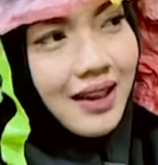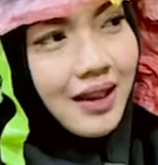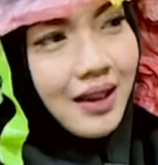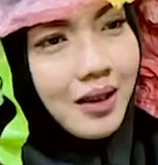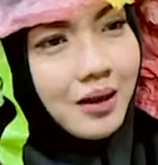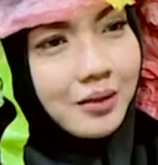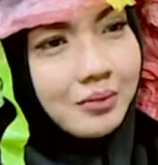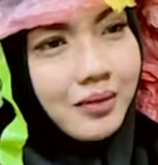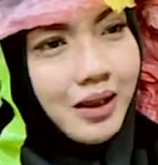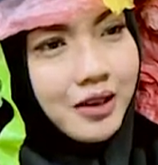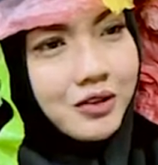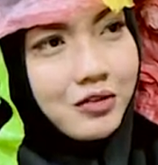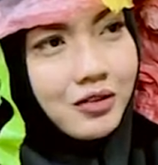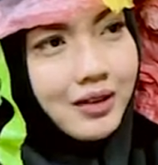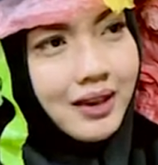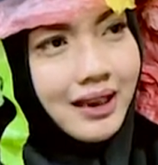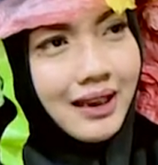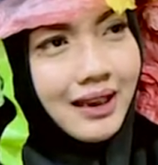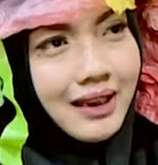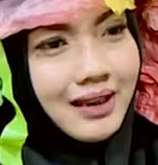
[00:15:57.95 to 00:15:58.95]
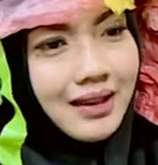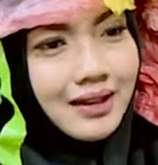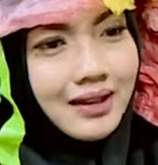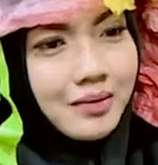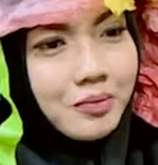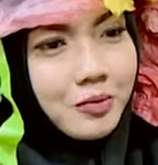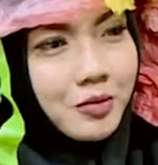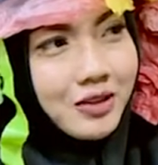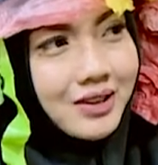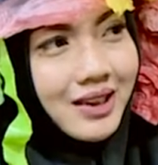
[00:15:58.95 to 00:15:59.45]
Actually,
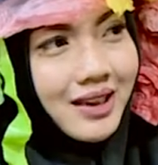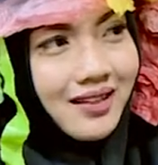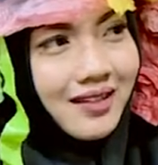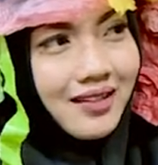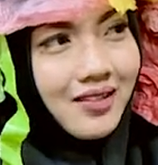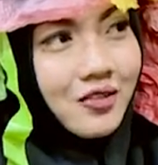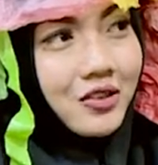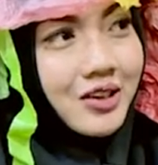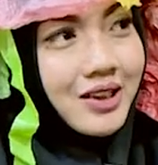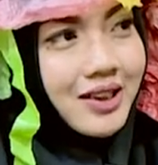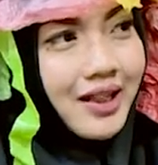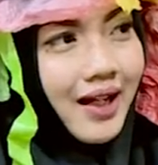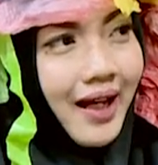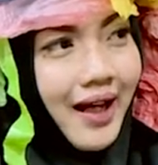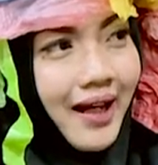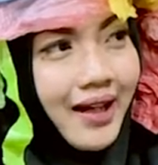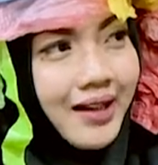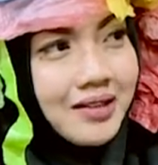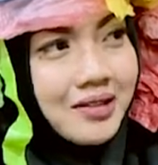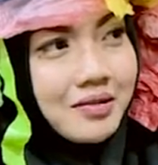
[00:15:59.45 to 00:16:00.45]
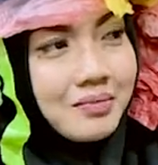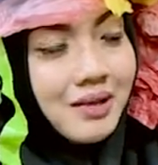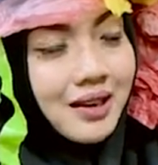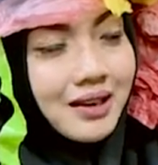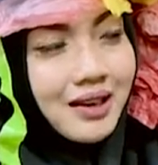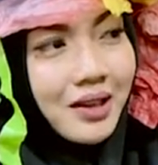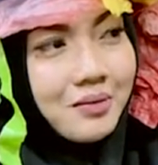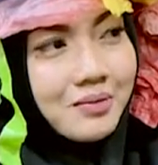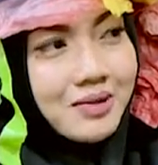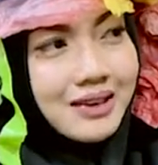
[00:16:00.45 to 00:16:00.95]
the project already end,
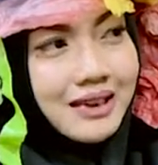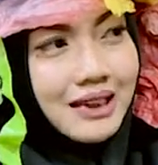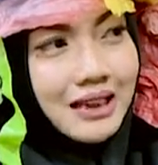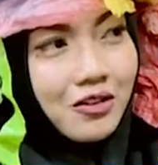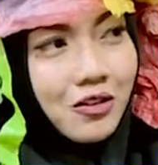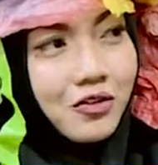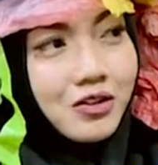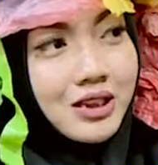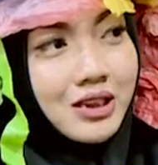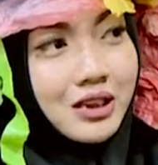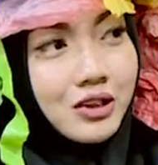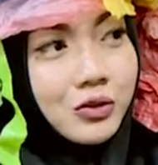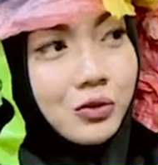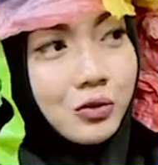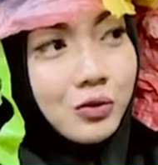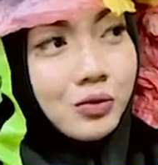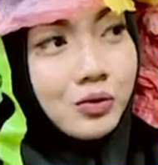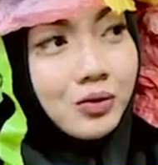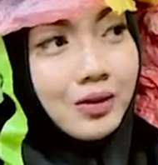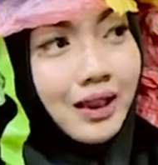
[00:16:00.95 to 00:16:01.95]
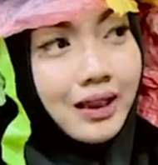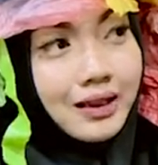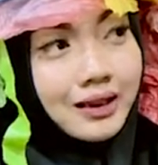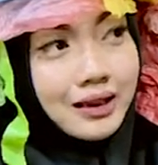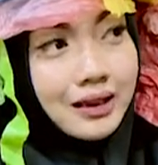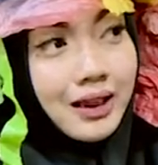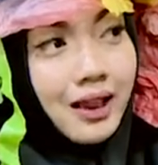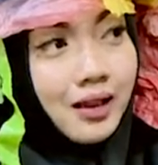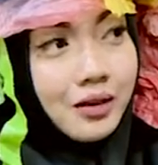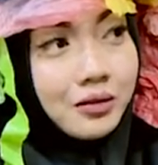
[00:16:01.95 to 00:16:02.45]
but I'm still continue
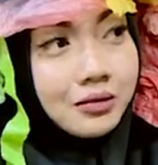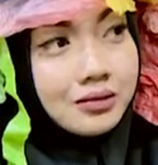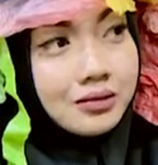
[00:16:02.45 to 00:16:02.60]
until now.